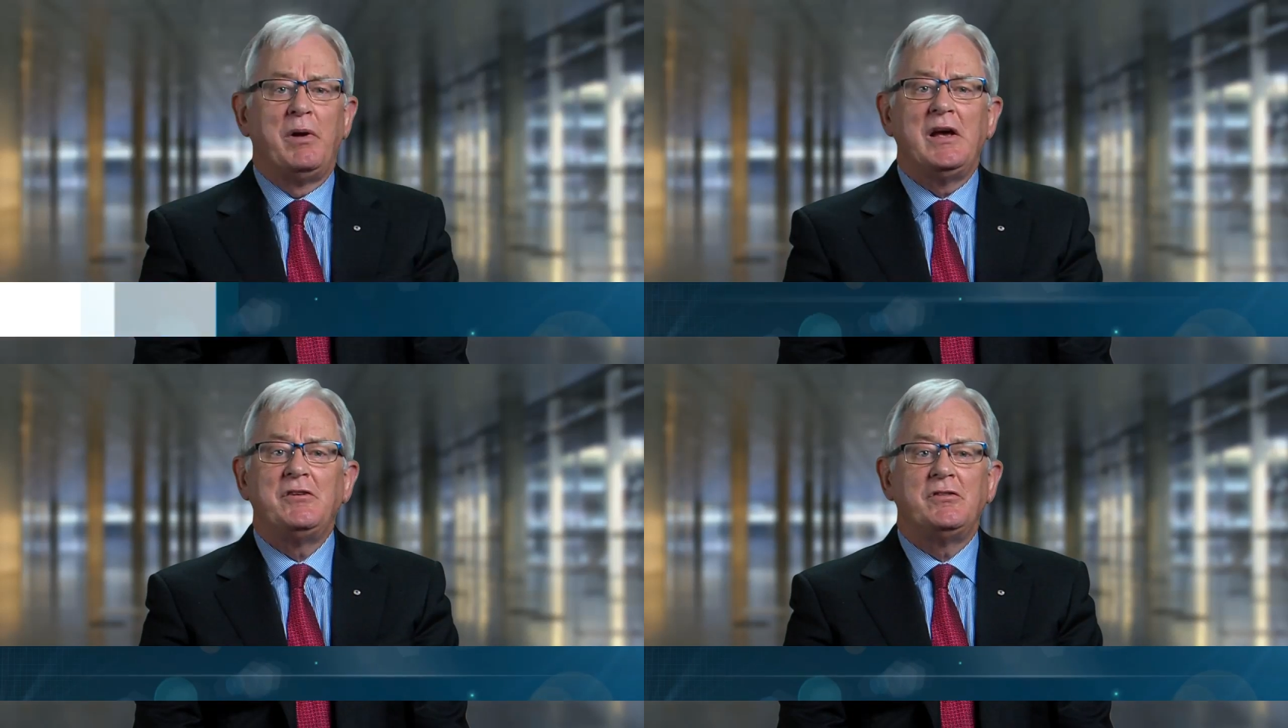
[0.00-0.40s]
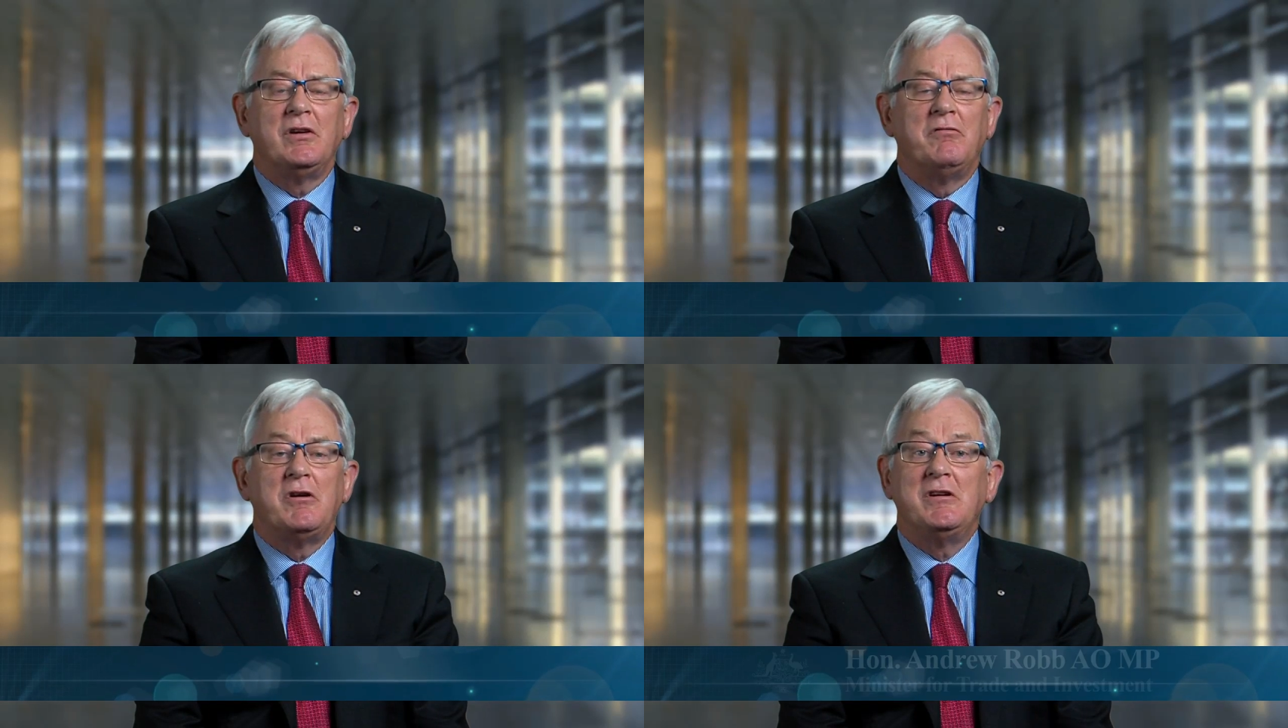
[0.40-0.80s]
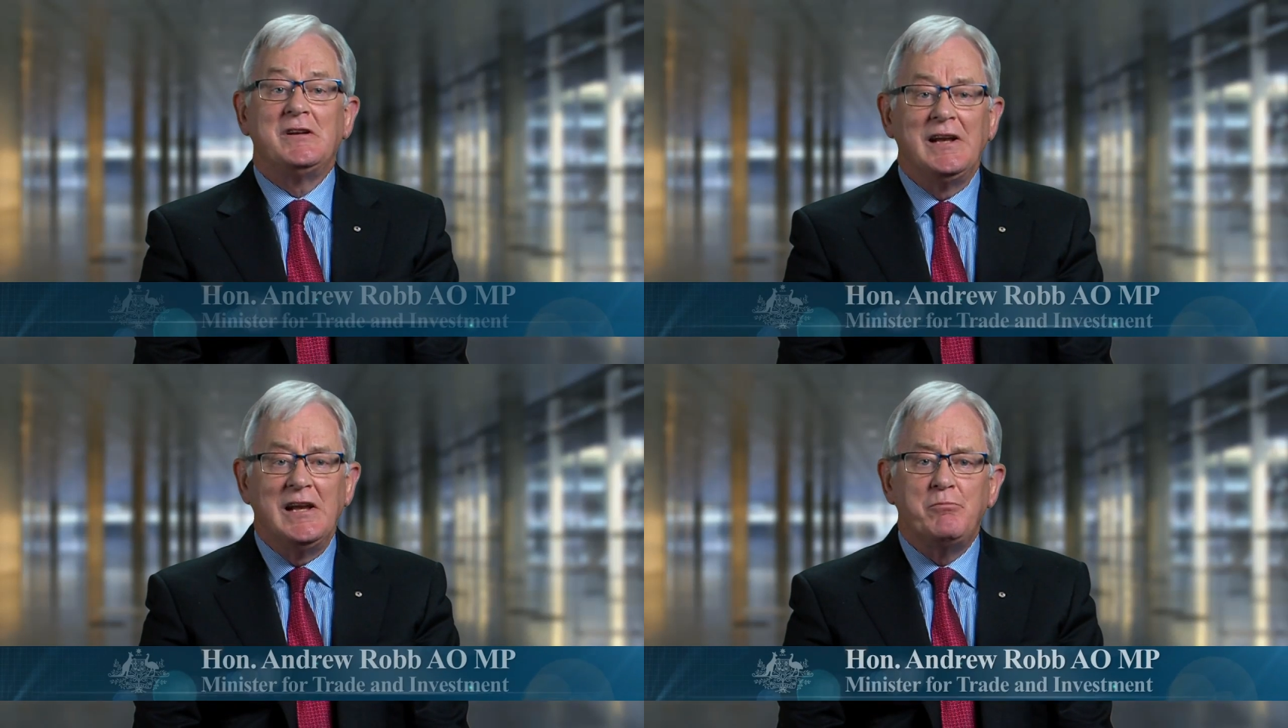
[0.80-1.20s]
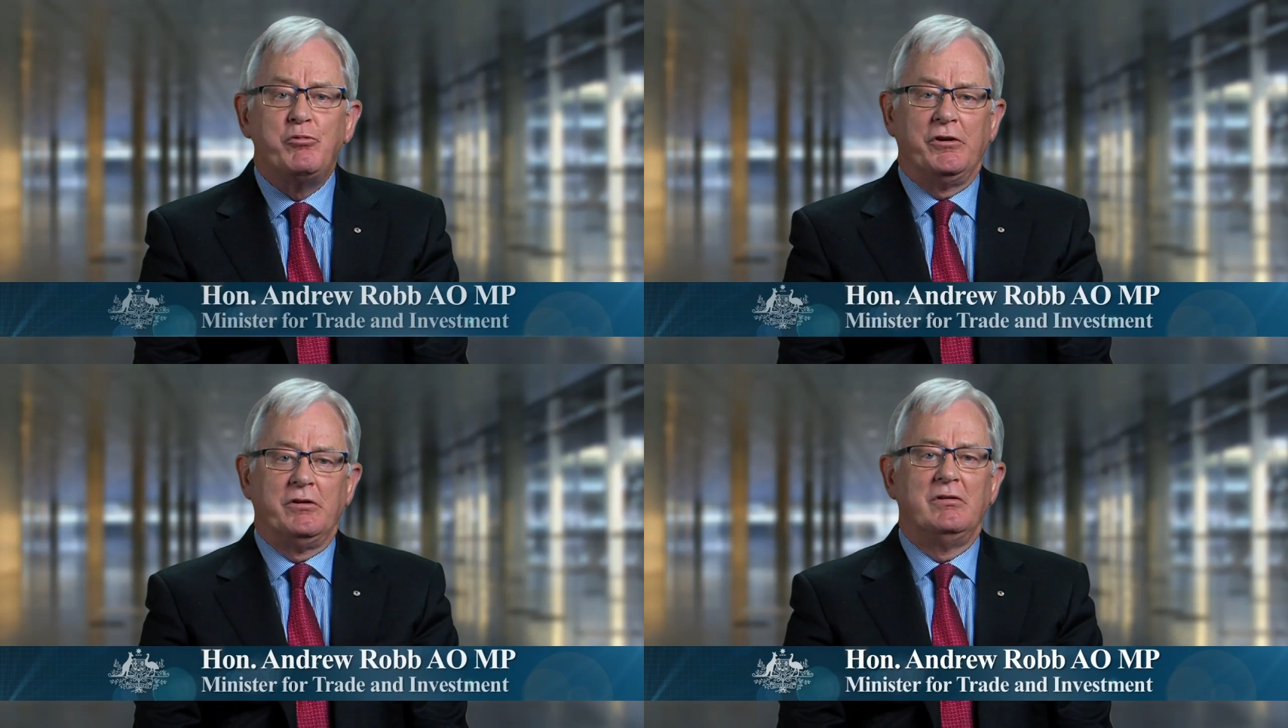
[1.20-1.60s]
placed a very
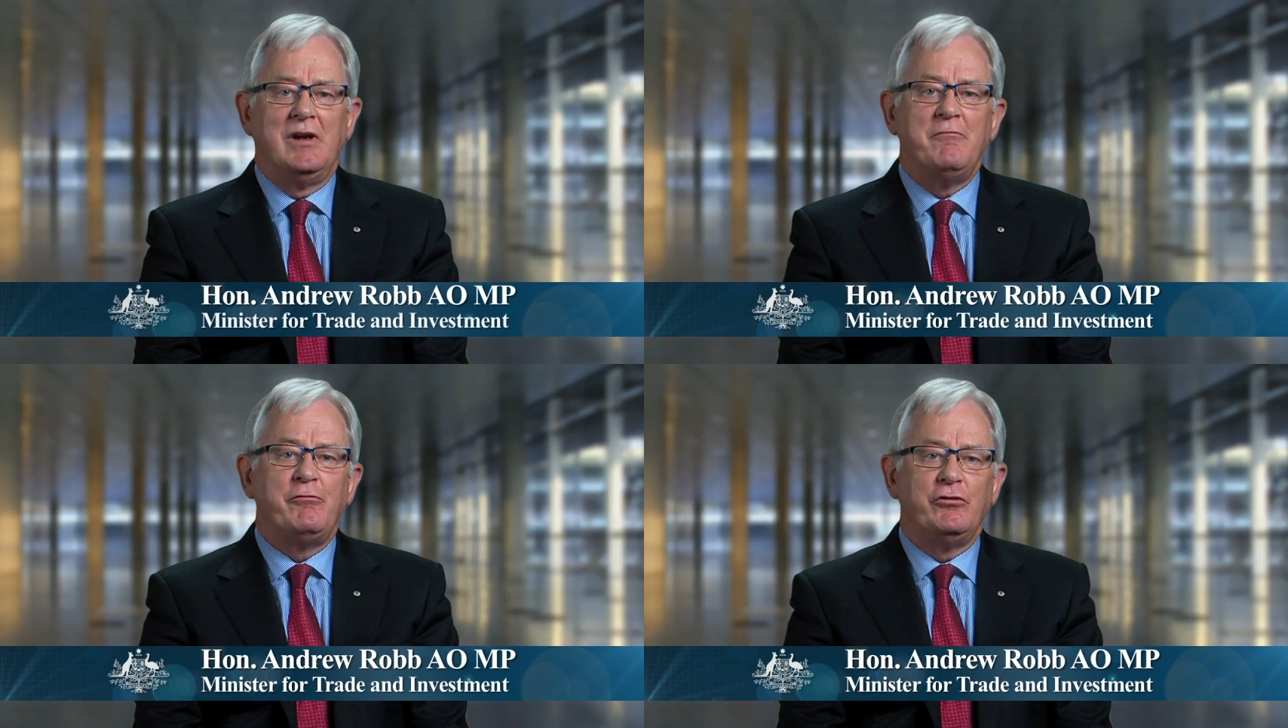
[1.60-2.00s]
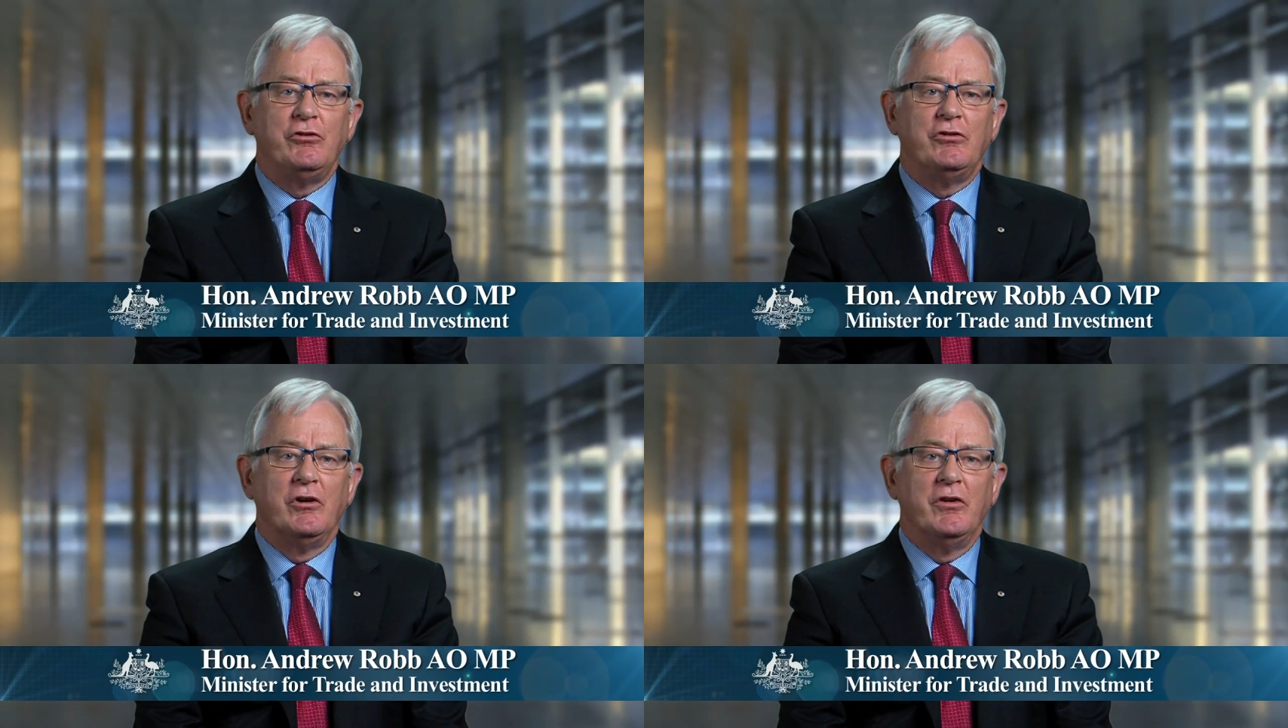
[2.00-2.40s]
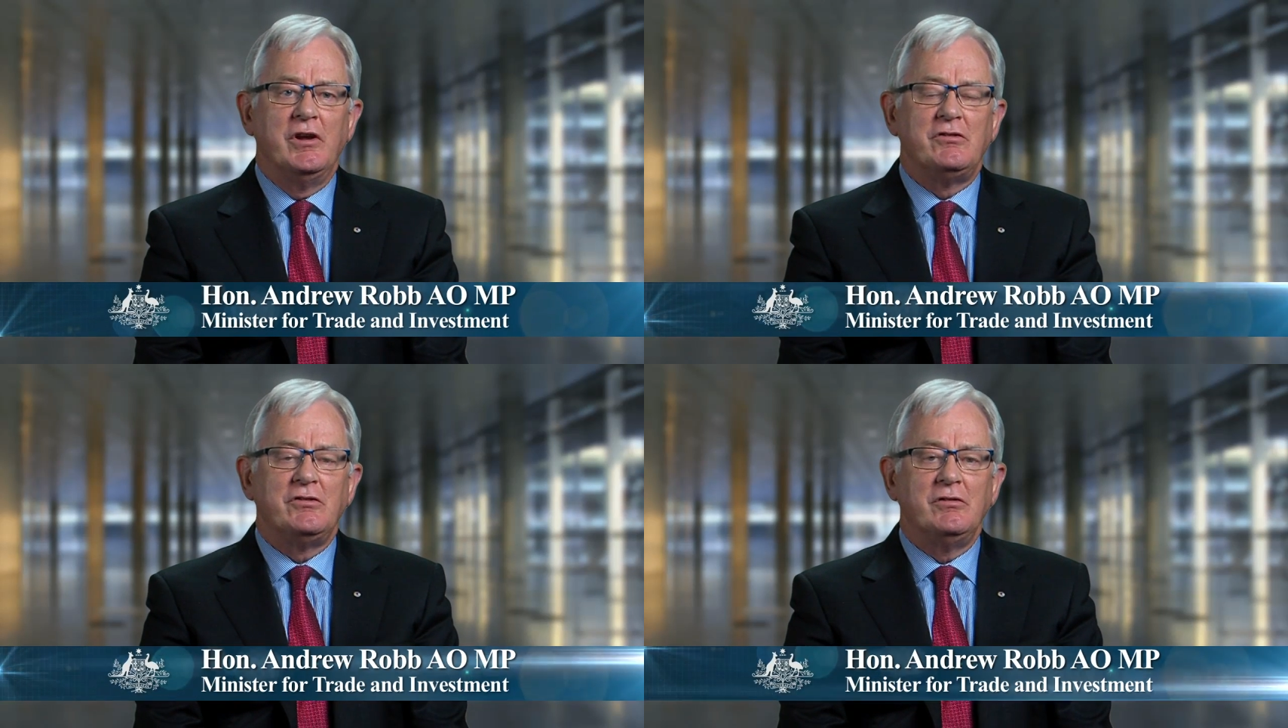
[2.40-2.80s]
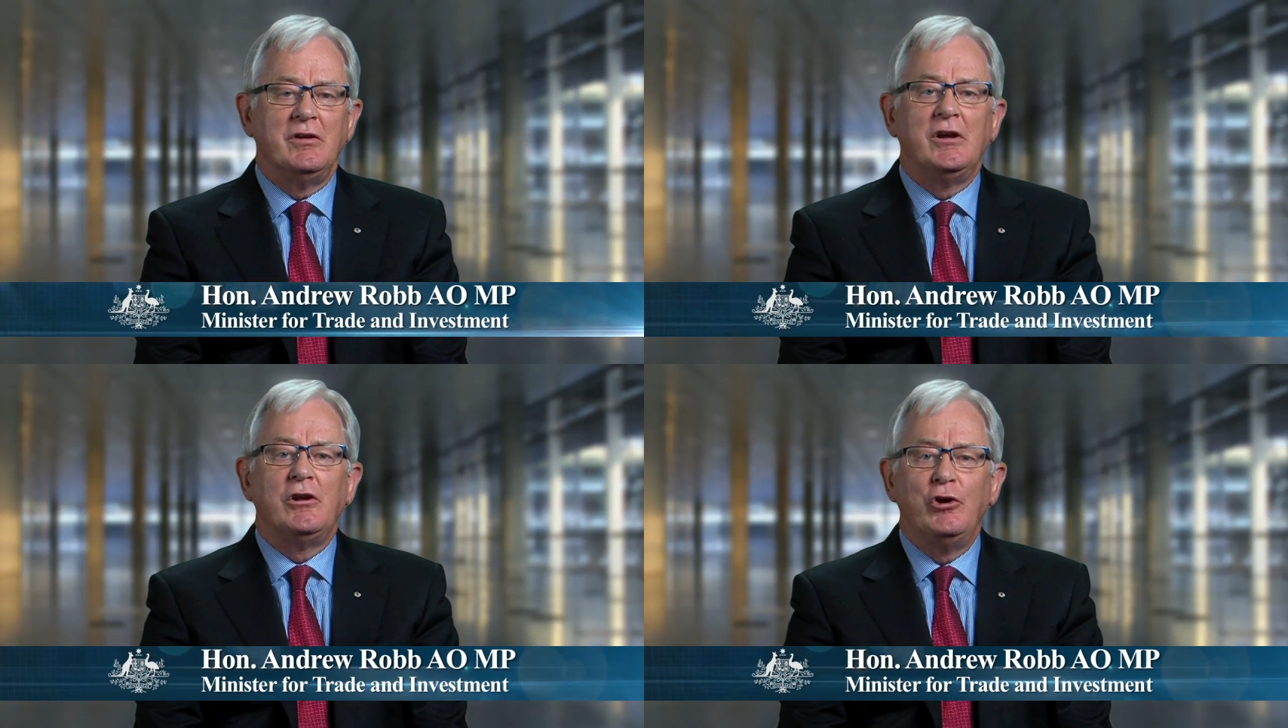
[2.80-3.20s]
deliberate emphasis on this,
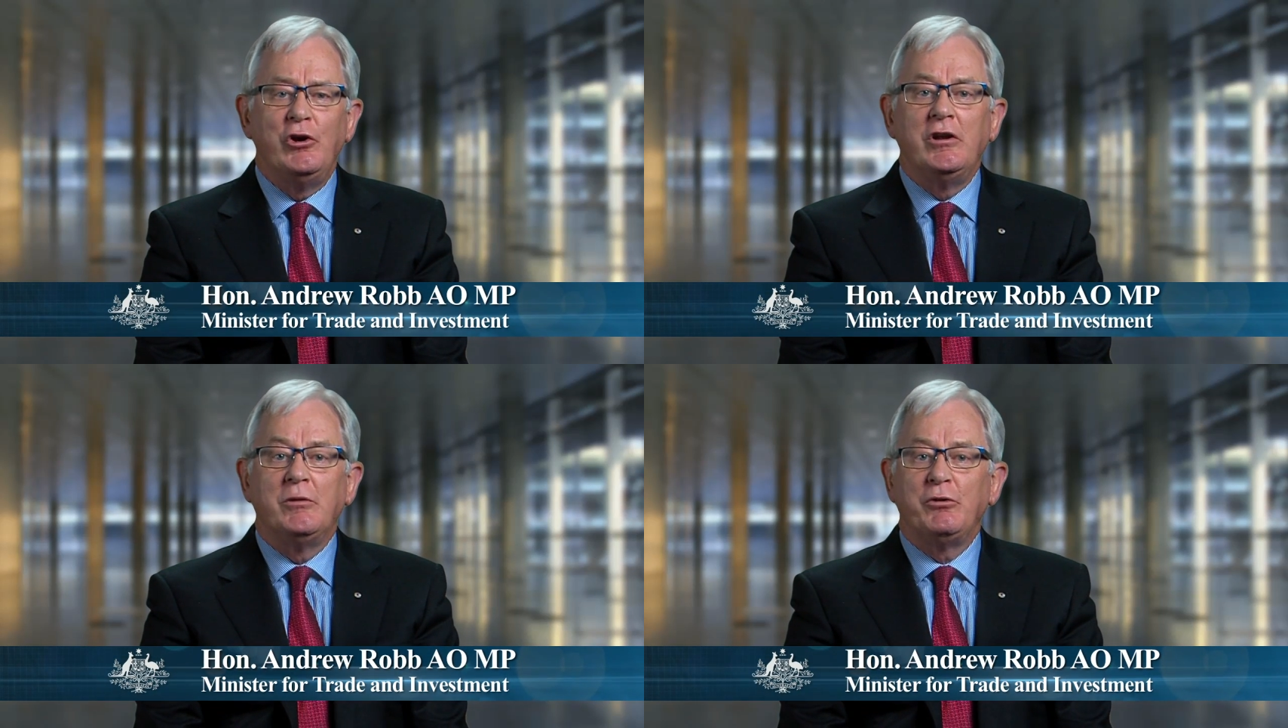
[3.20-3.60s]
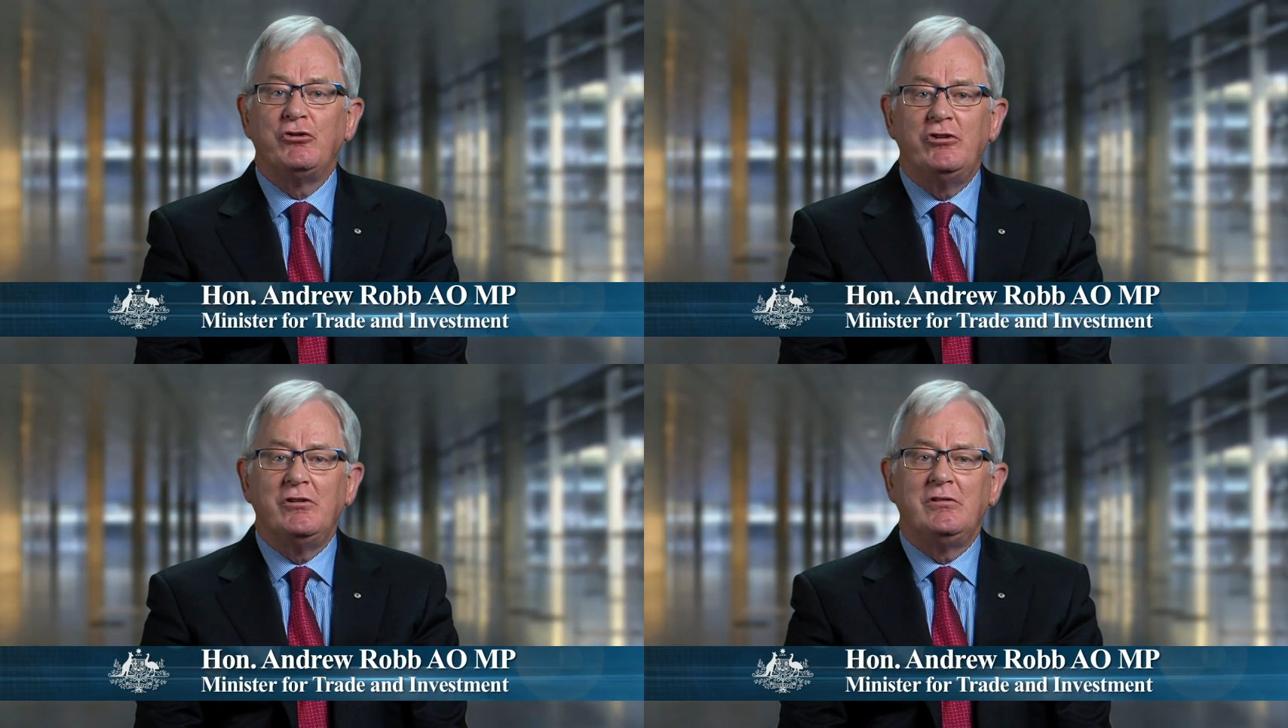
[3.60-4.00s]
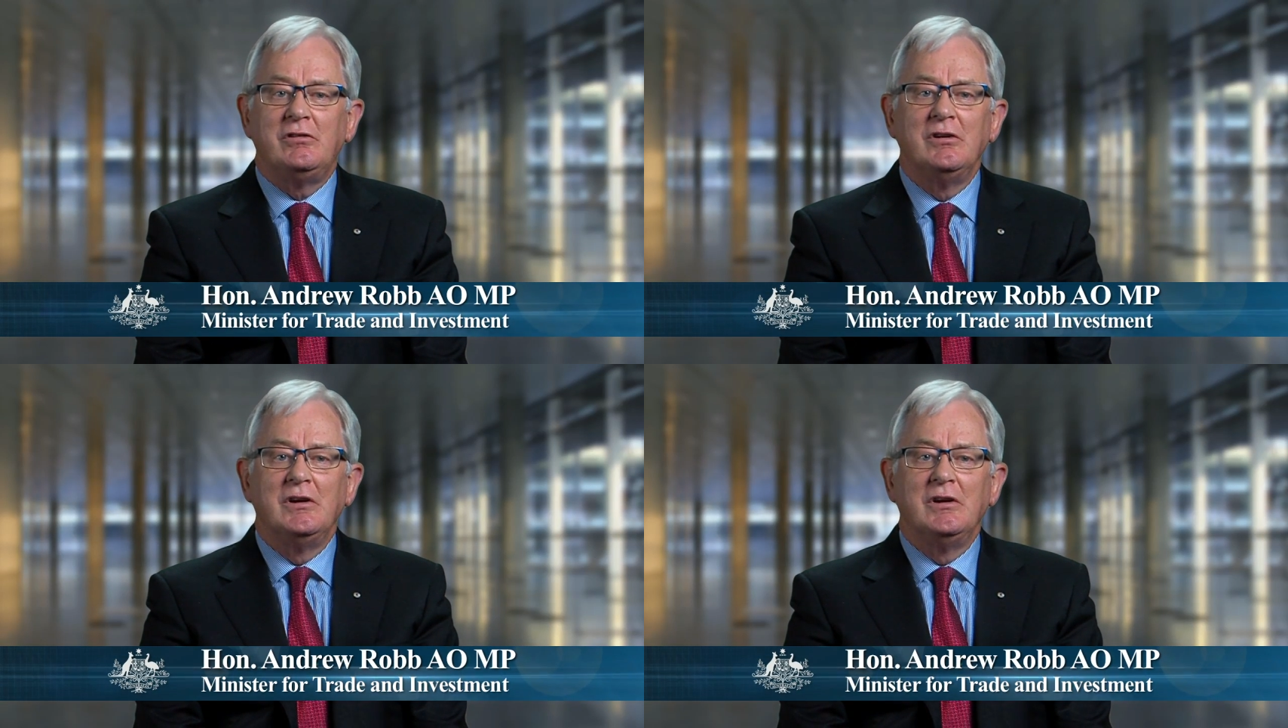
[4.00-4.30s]
including the pursuit